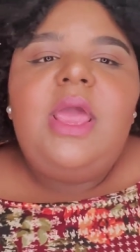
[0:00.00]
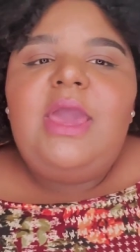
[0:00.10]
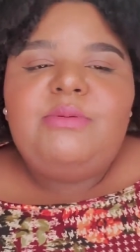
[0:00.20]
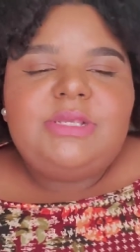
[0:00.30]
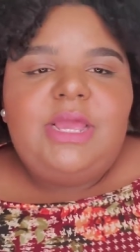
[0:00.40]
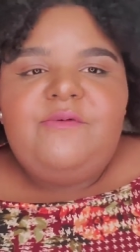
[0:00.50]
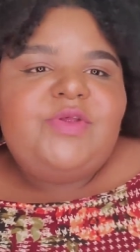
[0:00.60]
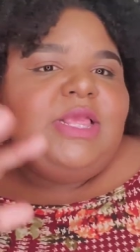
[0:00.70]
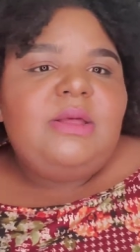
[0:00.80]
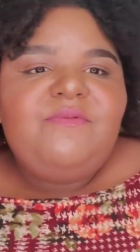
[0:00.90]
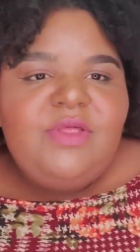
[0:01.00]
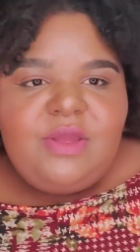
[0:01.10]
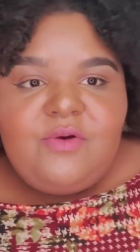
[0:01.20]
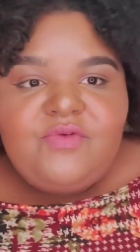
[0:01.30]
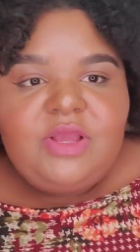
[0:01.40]
And was like, for the sake of the
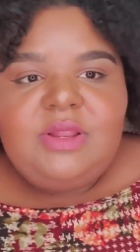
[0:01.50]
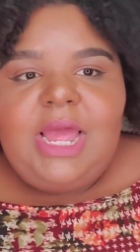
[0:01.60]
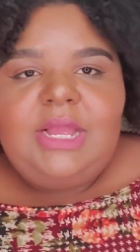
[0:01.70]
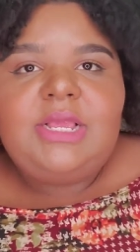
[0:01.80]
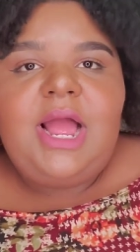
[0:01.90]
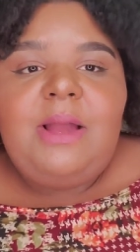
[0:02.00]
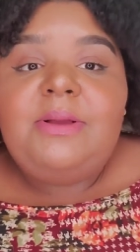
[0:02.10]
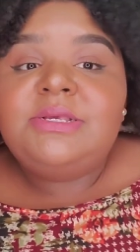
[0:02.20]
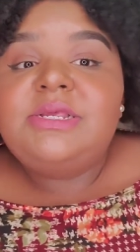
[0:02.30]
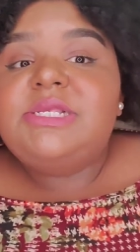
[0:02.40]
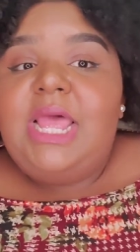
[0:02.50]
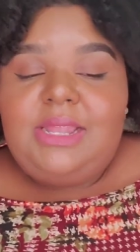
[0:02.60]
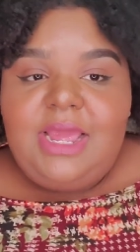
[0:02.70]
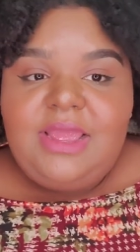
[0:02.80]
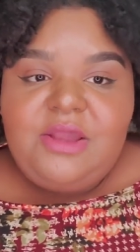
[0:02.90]
video, for the sake of like time, because it is like
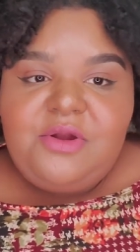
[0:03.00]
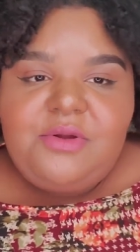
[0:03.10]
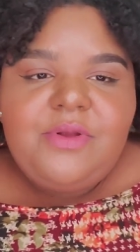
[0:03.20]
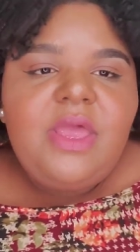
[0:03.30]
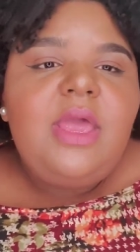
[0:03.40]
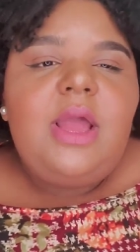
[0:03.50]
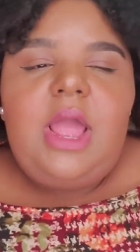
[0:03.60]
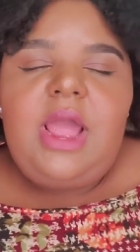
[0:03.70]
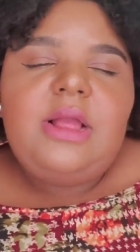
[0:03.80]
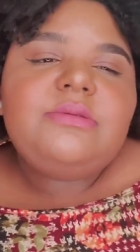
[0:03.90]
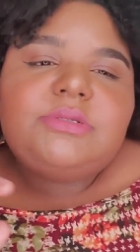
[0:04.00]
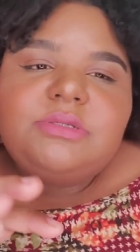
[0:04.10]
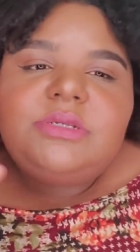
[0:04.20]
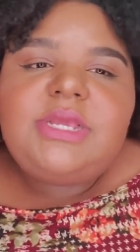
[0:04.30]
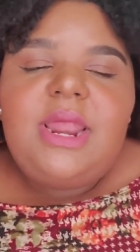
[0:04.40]
late here. I
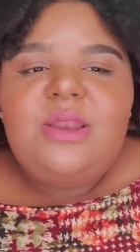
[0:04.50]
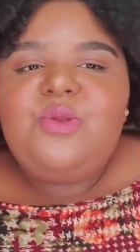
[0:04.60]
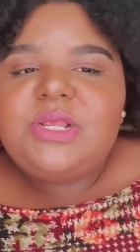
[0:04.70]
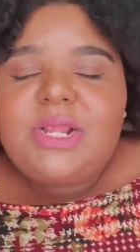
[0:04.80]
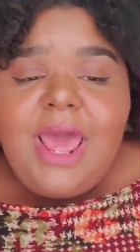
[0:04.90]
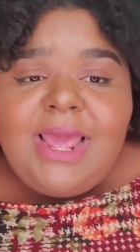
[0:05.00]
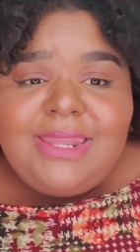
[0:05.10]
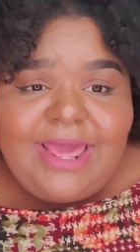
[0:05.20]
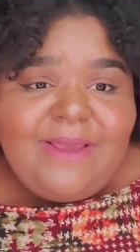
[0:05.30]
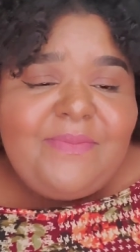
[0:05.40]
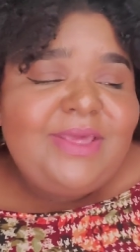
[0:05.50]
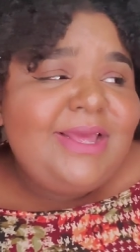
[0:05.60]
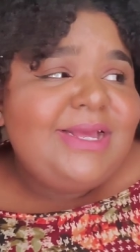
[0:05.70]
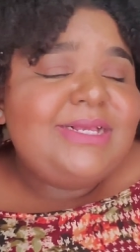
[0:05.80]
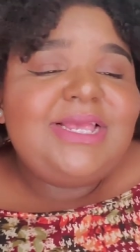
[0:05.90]
decided to do this like late
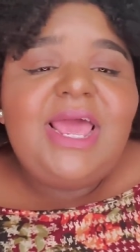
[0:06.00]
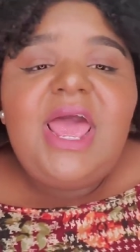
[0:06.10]
because